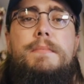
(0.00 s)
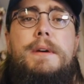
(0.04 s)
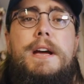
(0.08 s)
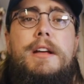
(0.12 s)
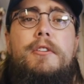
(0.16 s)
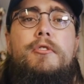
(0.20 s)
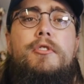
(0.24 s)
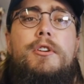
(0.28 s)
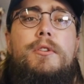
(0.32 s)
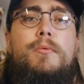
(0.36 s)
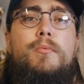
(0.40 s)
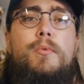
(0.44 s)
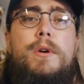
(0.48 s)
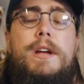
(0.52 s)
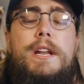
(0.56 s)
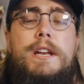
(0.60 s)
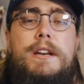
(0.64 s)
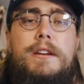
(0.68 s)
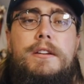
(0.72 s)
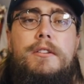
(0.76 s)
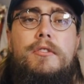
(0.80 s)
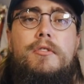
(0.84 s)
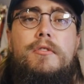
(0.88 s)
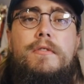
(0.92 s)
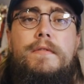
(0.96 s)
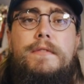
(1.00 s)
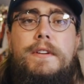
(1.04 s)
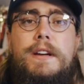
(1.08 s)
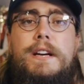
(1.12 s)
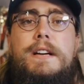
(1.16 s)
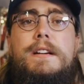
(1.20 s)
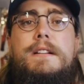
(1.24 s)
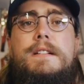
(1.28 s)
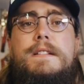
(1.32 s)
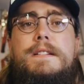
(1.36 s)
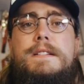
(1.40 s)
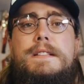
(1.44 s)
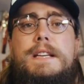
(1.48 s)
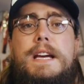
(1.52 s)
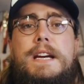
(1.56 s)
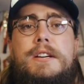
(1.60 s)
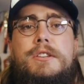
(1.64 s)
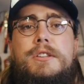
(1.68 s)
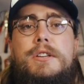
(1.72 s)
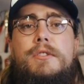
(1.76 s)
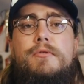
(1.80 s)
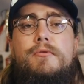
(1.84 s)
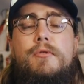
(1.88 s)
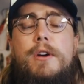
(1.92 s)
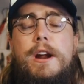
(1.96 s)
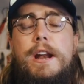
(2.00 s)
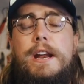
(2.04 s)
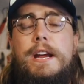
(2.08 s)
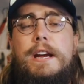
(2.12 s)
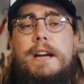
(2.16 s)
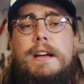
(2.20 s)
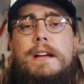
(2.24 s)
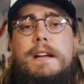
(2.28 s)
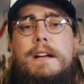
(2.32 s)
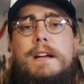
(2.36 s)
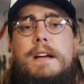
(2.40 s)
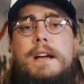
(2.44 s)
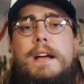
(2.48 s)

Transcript: battery when your vehicle is actually running.